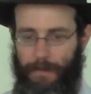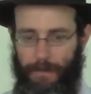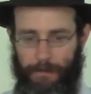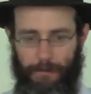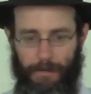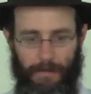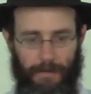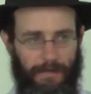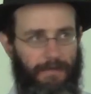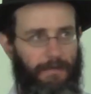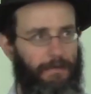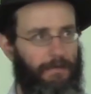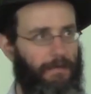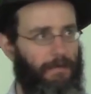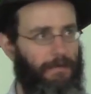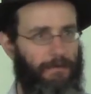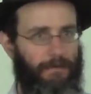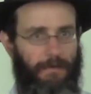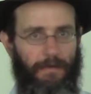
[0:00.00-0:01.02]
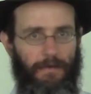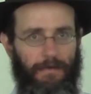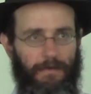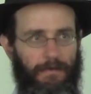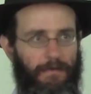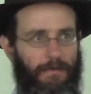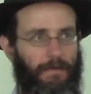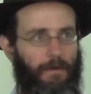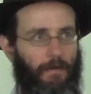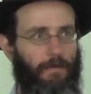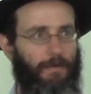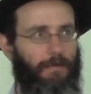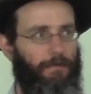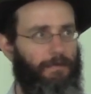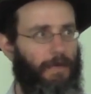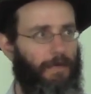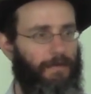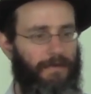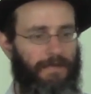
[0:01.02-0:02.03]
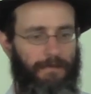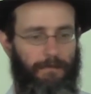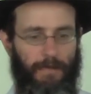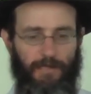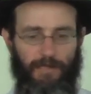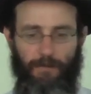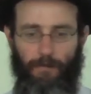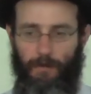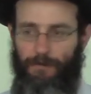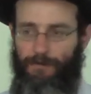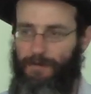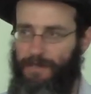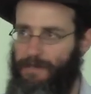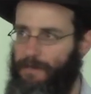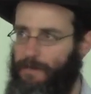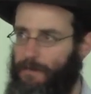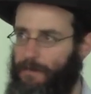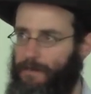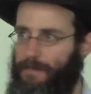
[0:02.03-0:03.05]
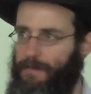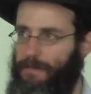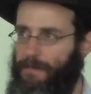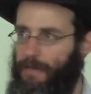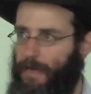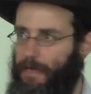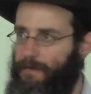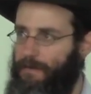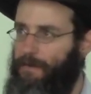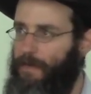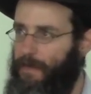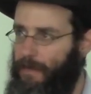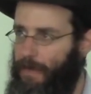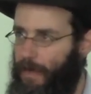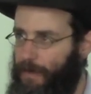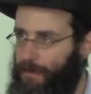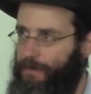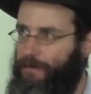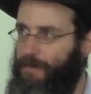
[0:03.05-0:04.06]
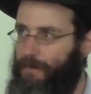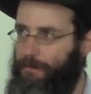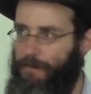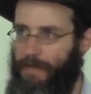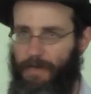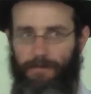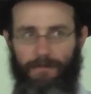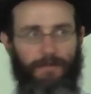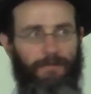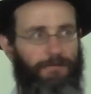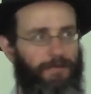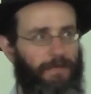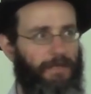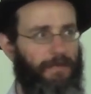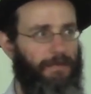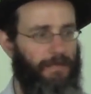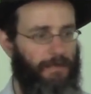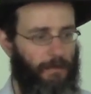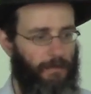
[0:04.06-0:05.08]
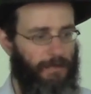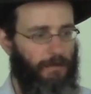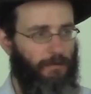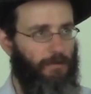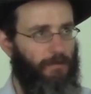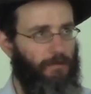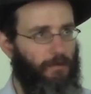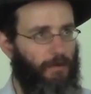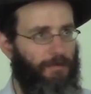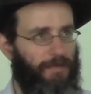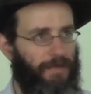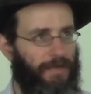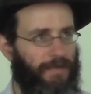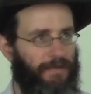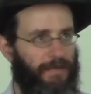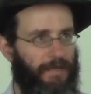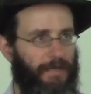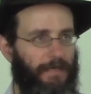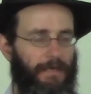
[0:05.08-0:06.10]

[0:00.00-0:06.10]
because the older brother is much more physical. He's a hunter, a man of the field. He knows how to do things.